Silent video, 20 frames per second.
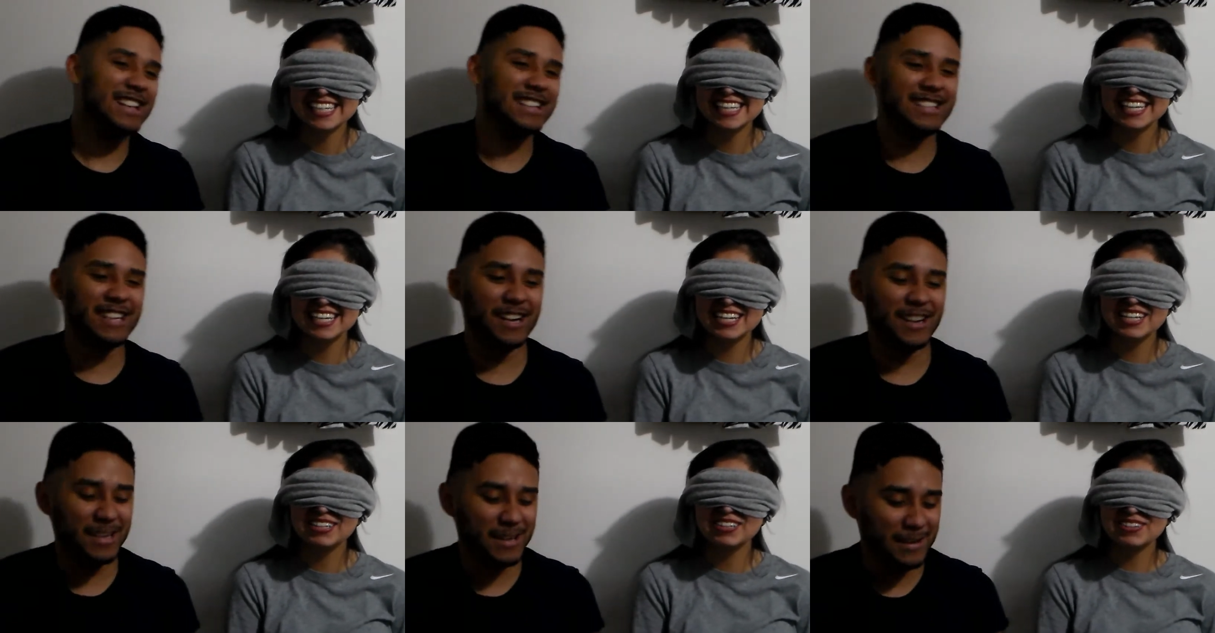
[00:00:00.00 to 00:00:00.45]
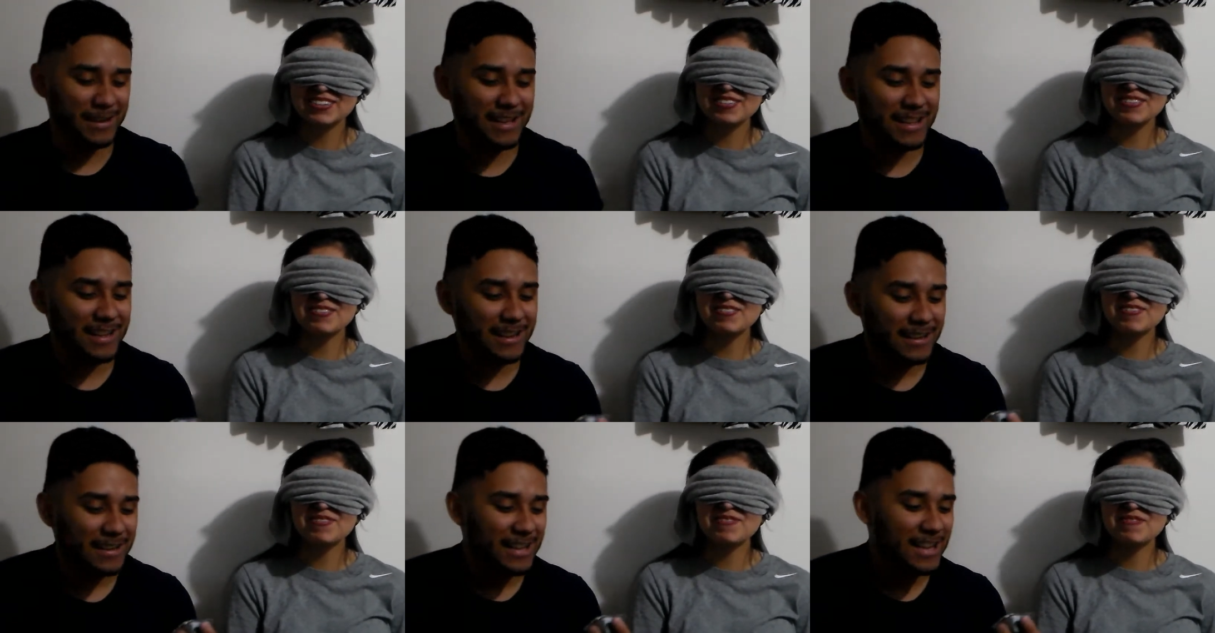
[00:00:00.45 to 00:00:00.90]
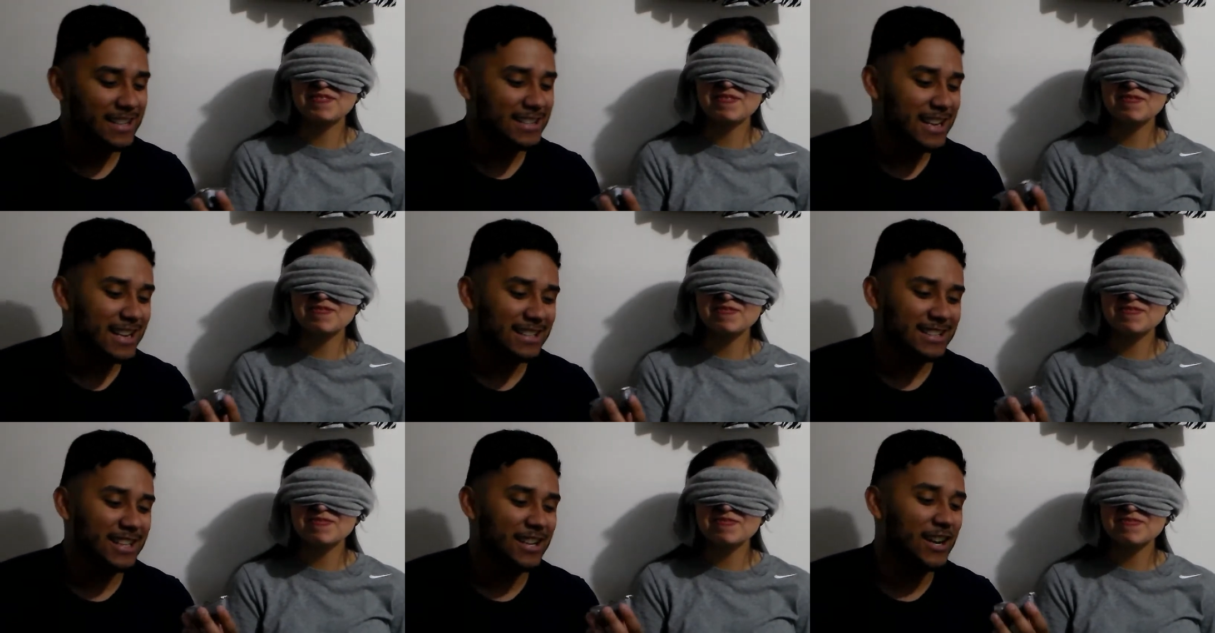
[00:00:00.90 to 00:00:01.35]
Speaker 1: it's honey.
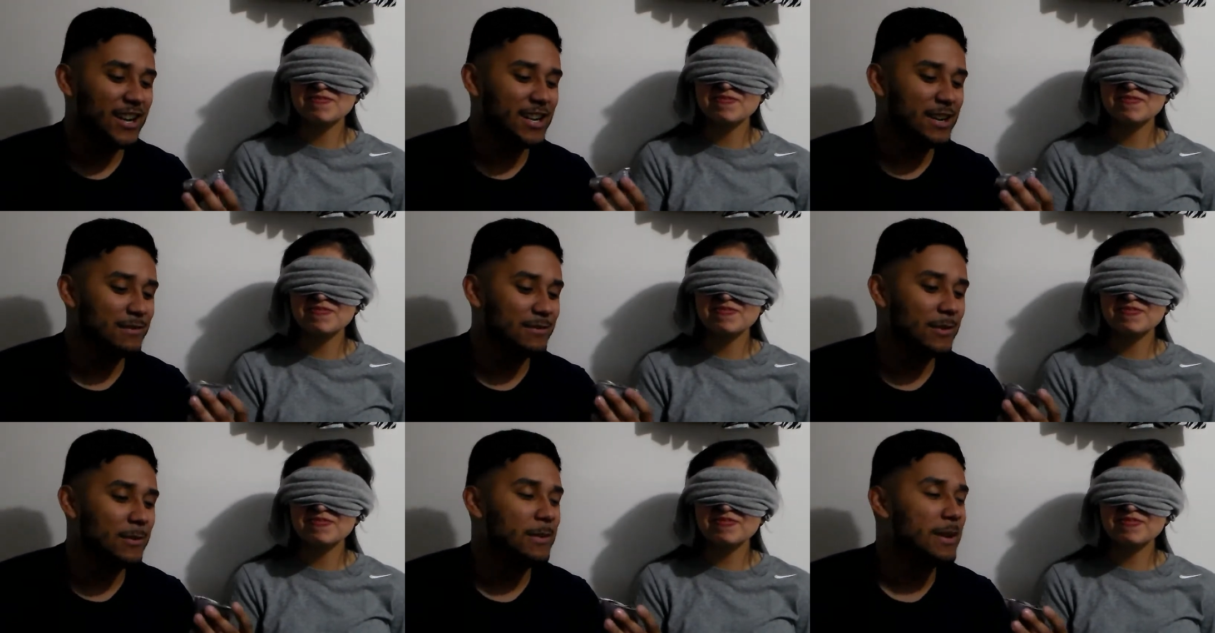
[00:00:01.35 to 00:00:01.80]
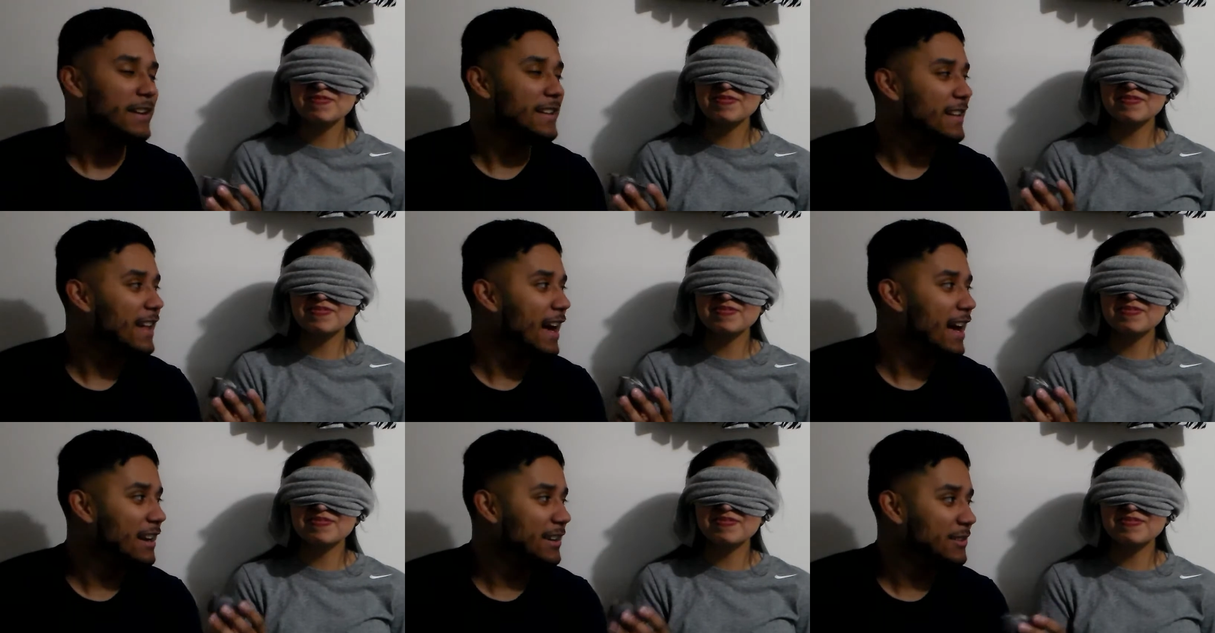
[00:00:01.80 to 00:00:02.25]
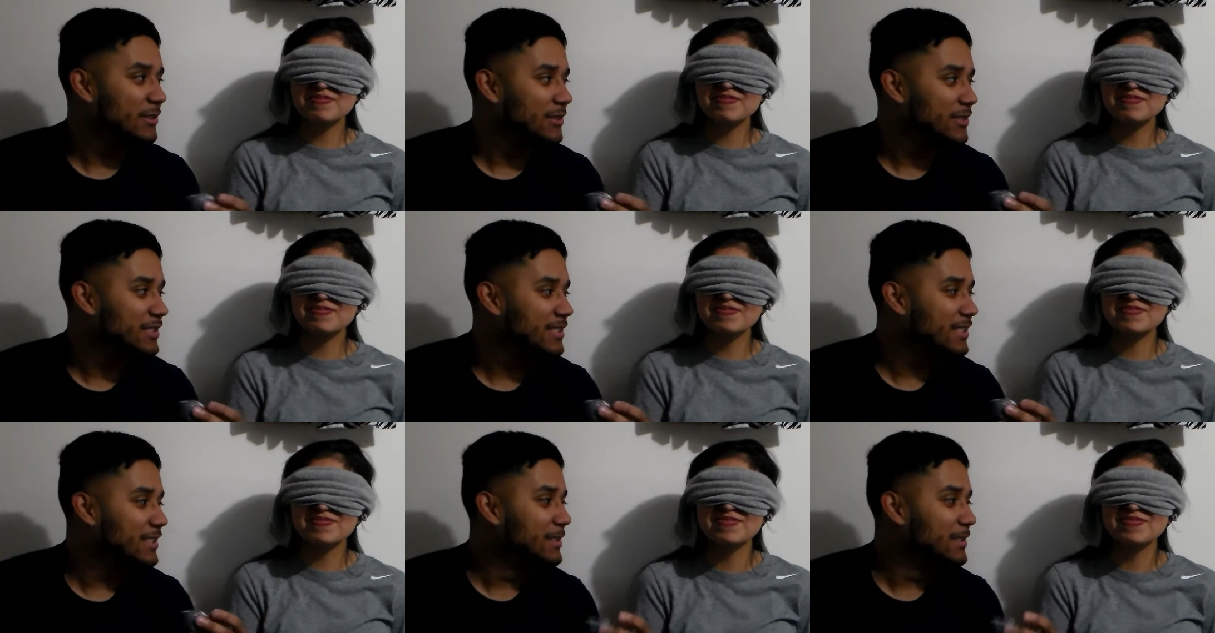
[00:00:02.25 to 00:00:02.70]
It's actually honey from McDonald's.